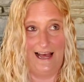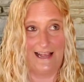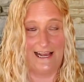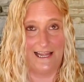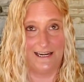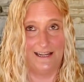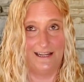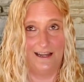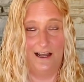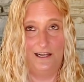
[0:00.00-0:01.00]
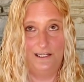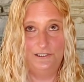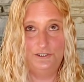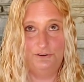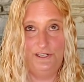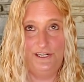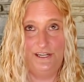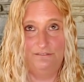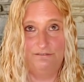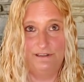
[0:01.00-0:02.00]
I got
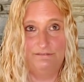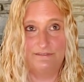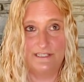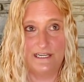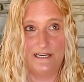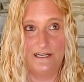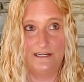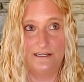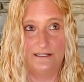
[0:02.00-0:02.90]
150